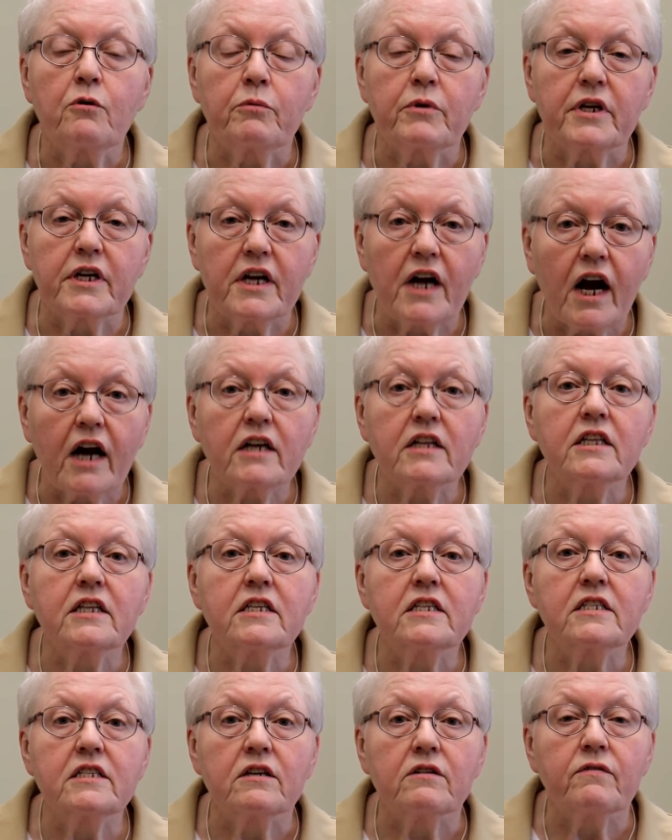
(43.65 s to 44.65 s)

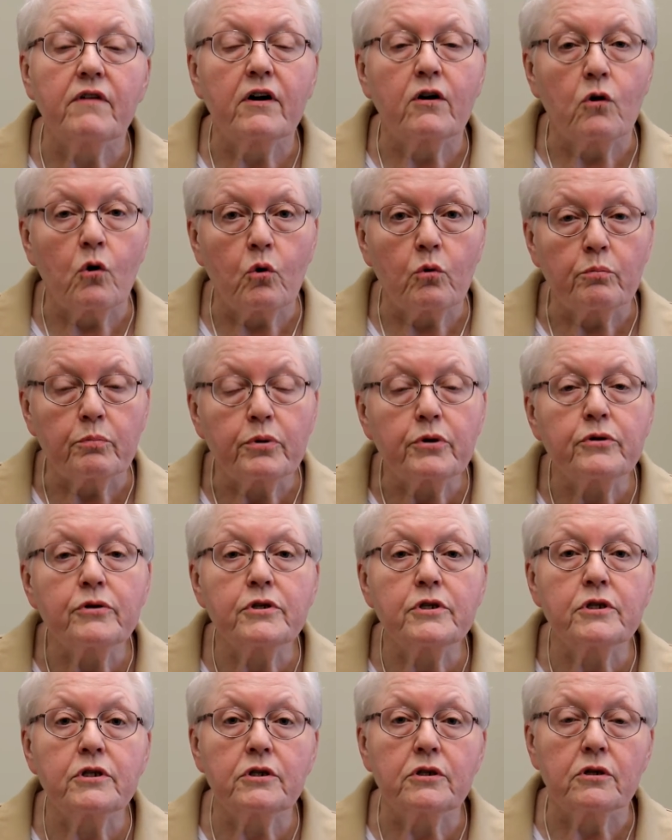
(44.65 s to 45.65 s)
regardless of our own
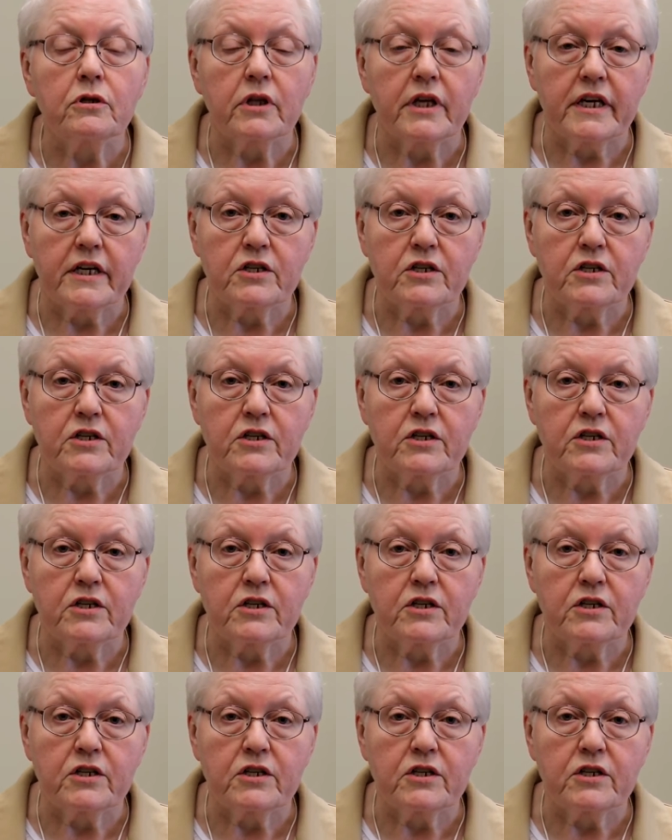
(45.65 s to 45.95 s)
personal